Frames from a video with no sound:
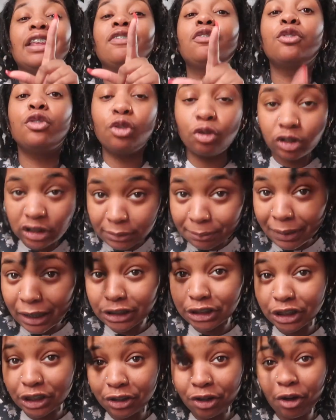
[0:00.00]
if you're new to my
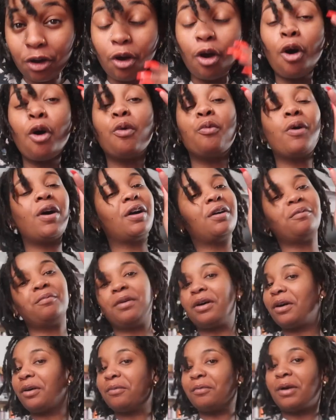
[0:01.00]
channel, welcome
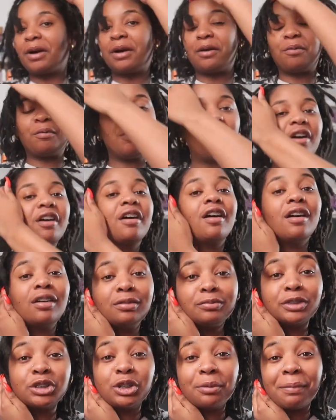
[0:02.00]

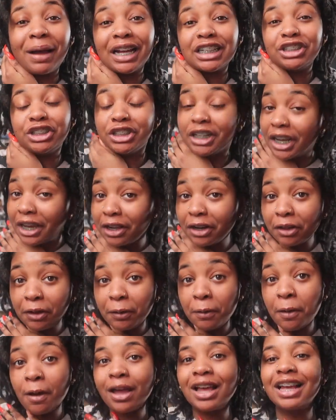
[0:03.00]
to my channel.